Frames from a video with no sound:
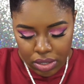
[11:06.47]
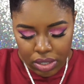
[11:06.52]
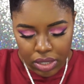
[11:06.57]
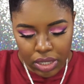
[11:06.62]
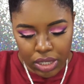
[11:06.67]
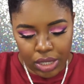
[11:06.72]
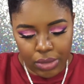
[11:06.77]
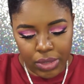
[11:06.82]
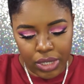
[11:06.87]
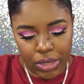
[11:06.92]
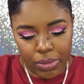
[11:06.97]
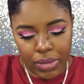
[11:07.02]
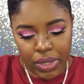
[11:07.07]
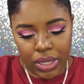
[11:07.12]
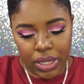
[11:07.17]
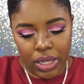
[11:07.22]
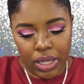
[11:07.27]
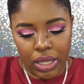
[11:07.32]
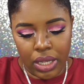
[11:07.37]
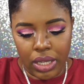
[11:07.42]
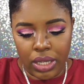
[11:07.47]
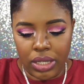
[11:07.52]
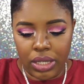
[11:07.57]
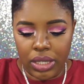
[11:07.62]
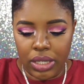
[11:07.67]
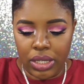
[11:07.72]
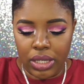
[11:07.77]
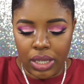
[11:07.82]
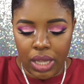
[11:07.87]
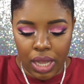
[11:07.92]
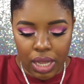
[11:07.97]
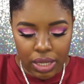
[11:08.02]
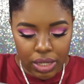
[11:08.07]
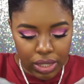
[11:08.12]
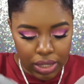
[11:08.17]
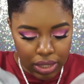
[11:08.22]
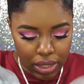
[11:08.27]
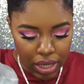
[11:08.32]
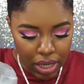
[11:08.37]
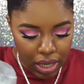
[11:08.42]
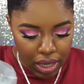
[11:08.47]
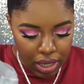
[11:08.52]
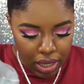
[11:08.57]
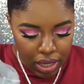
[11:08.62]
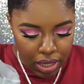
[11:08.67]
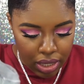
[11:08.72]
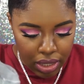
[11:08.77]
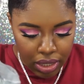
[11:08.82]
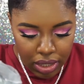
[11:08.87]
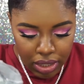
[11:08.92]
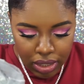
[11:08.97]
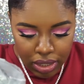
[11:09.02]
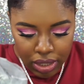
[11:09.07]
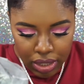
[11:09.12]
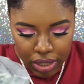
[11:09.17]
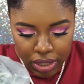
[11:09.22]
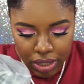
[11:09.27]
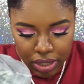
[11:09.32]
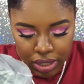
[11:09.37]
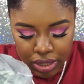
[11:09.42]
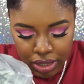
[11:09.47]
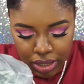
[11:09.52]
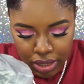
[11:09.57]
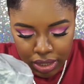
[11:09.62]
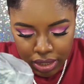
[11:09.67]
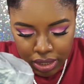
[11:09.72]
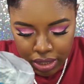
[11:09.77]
This must be the lens, yes. This is